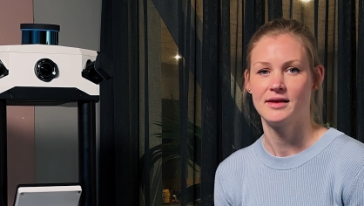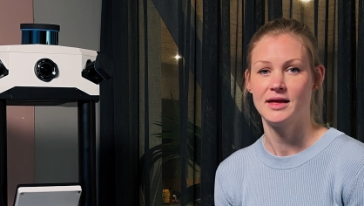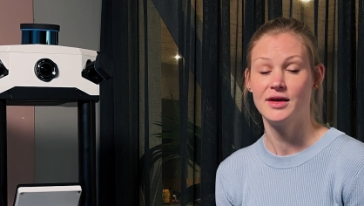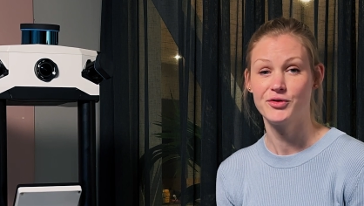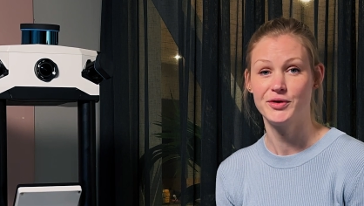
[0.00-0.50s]

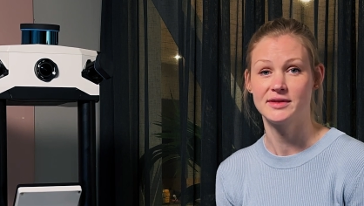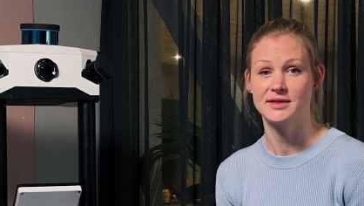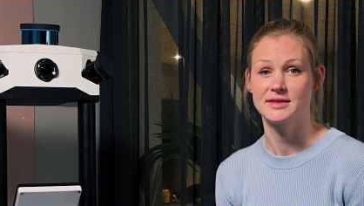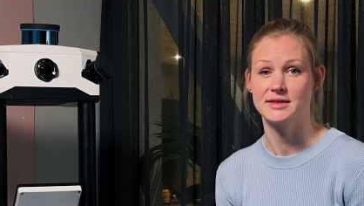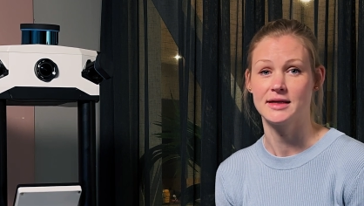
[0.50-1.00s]
If you're
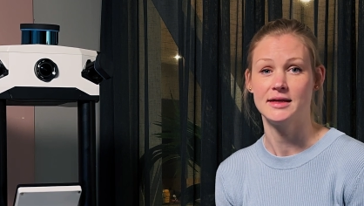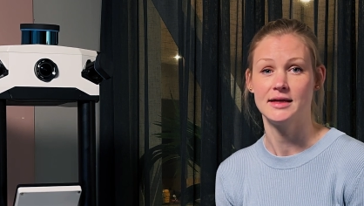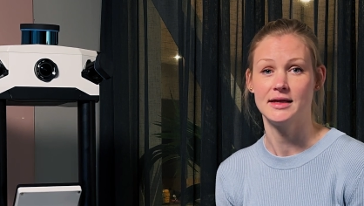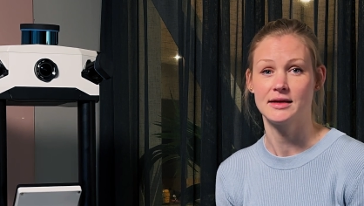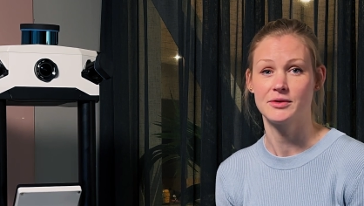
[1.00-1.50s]
interested
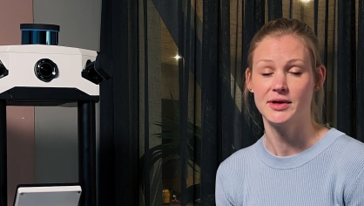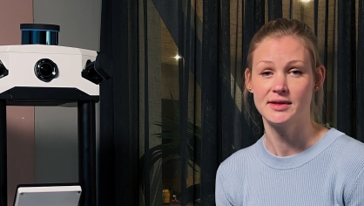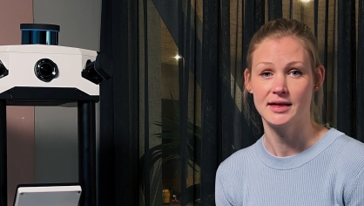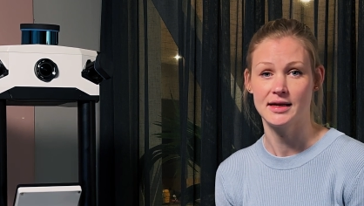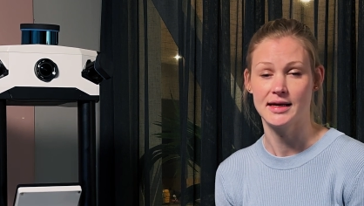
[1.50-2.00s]
in
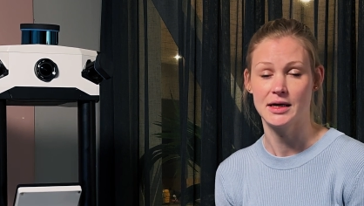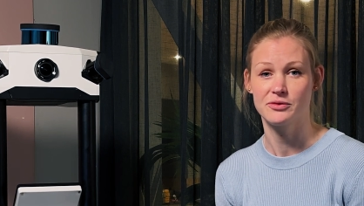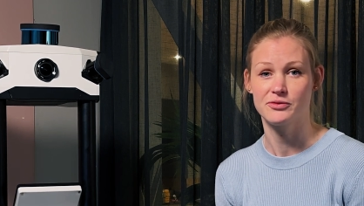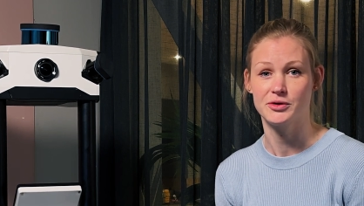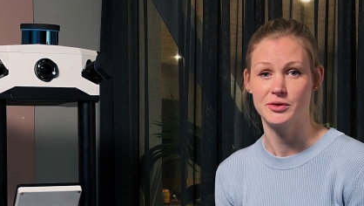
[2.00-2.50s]
creating a
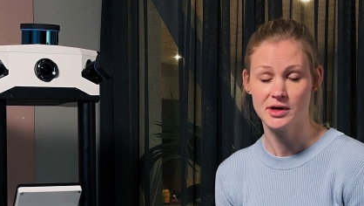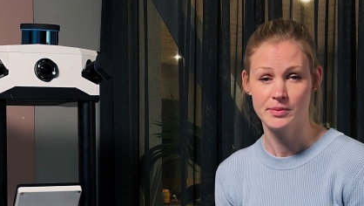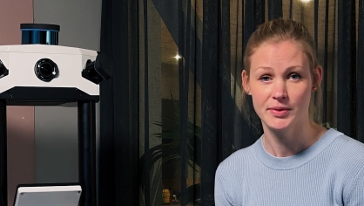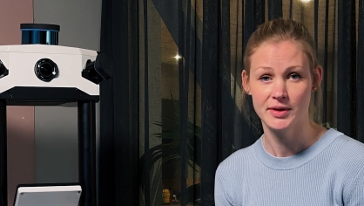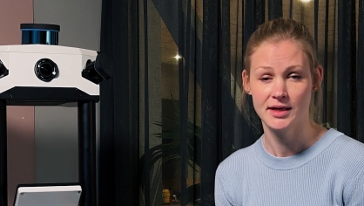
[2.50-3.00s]
layout for your
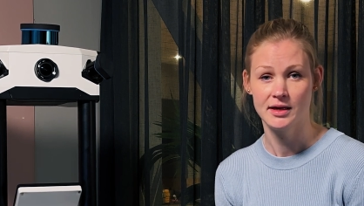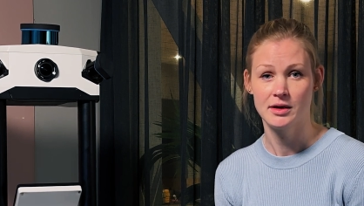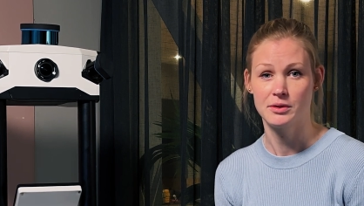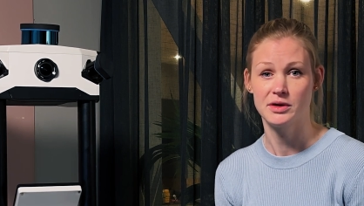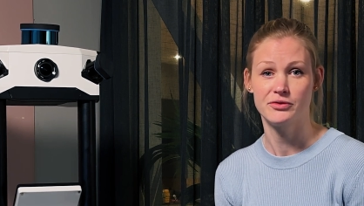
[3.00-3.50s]
company,
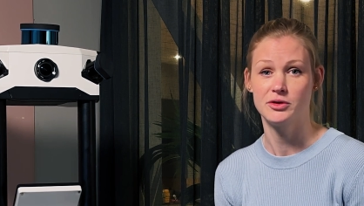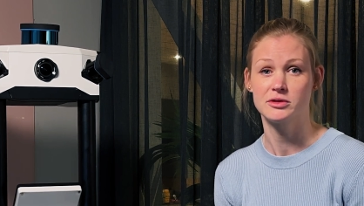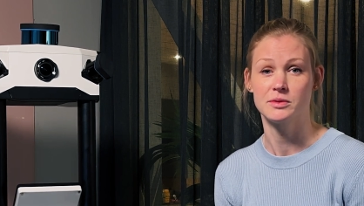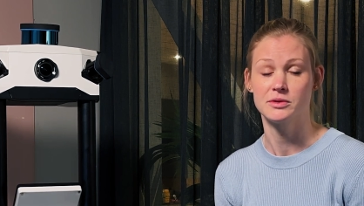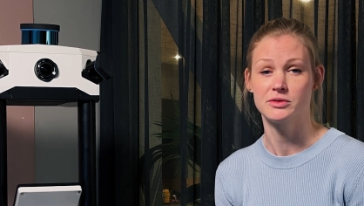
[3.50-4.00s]
or if you
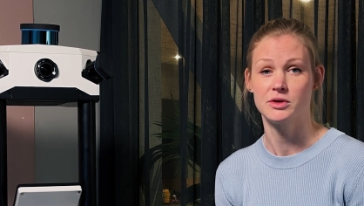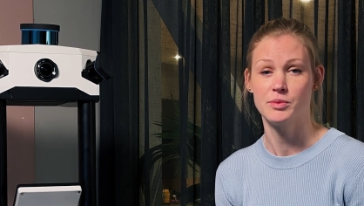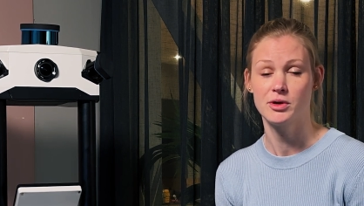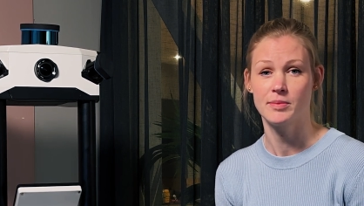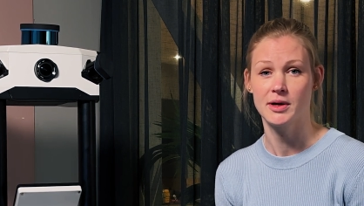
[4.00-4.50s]
just want to know
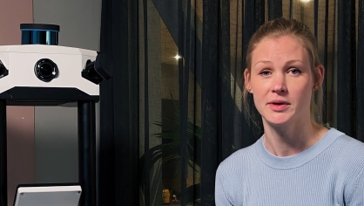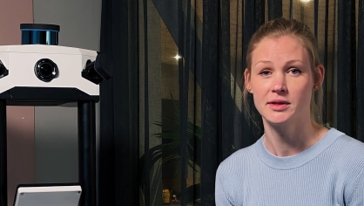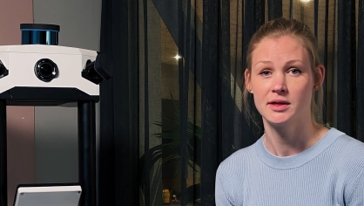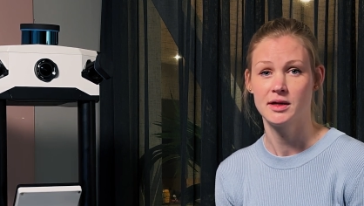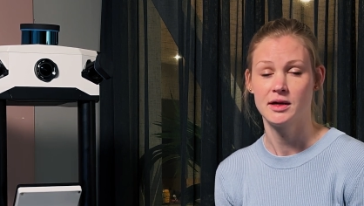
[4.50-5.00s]
more about
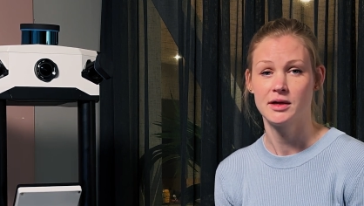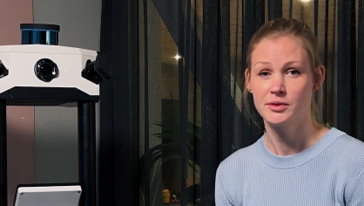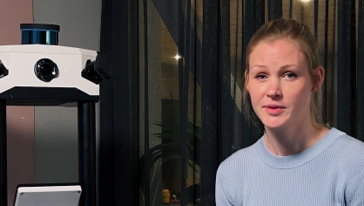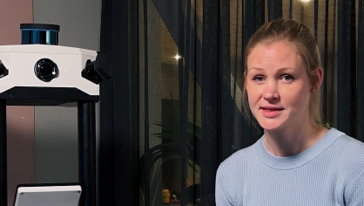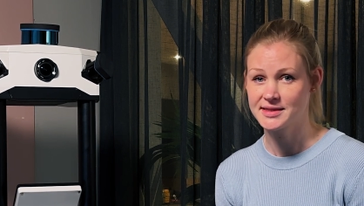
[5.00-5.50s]
it,
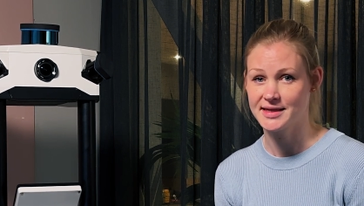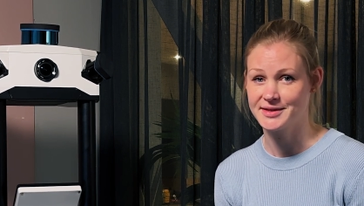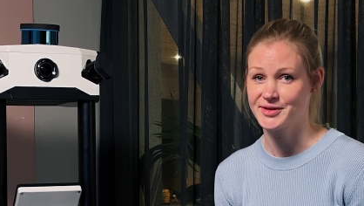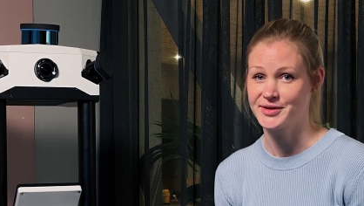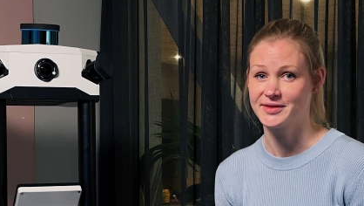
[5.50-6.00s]
don't
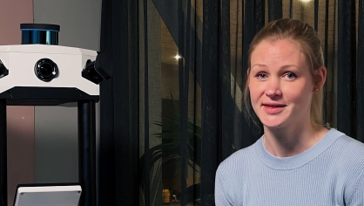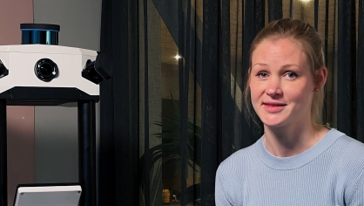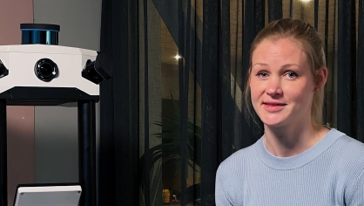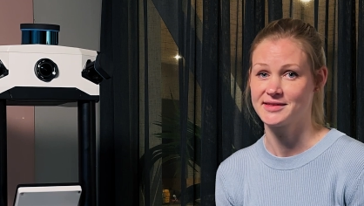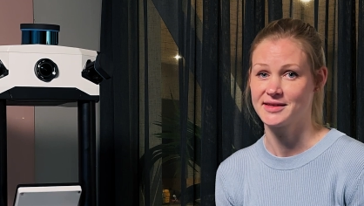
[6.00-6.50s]
hesitate to
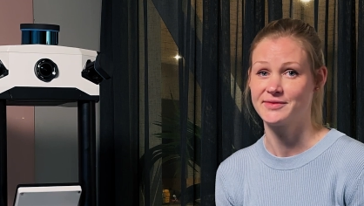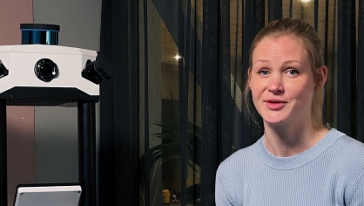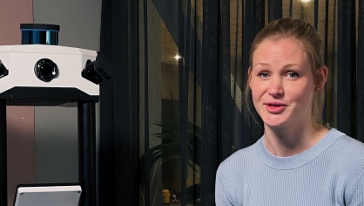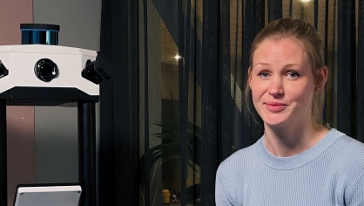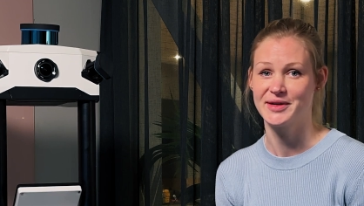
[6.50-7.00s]
contact us at
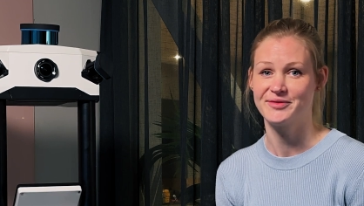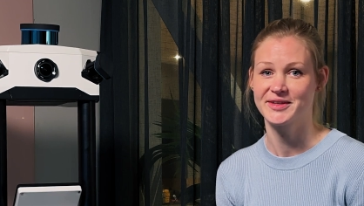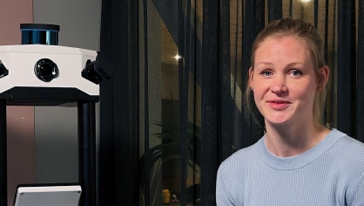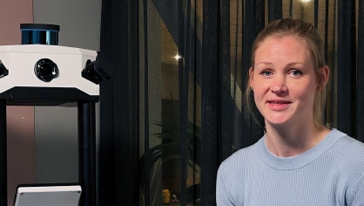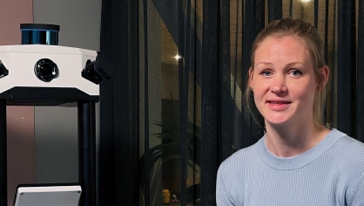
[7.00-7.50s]
Virtual
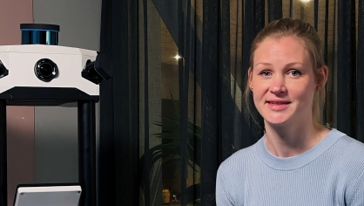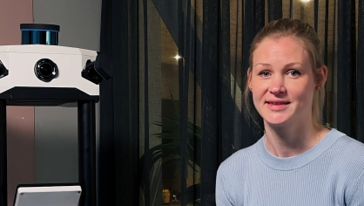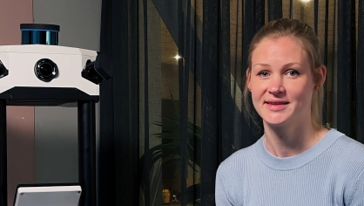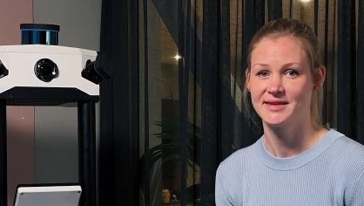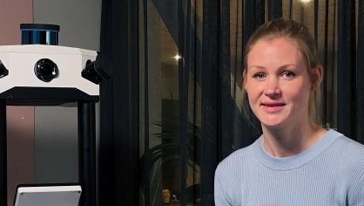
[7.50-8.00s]
Manufacturing.
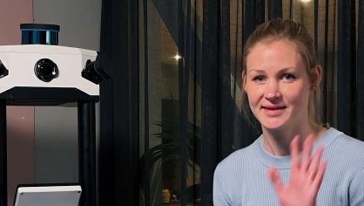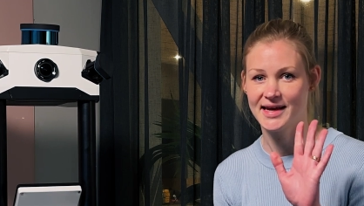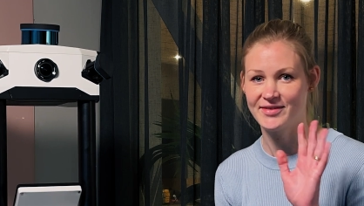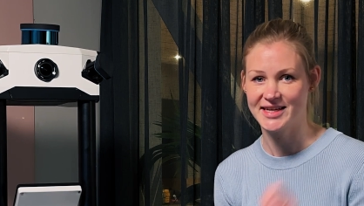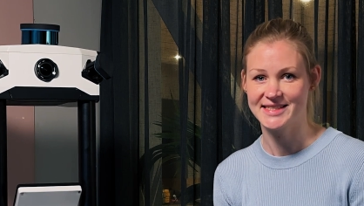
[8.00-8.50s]

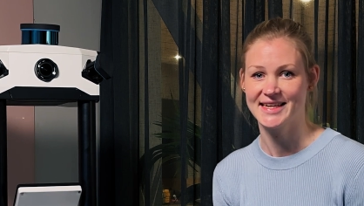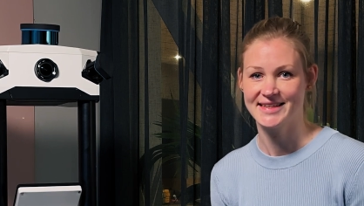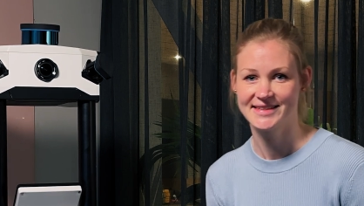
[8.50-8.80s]
Have a nice day.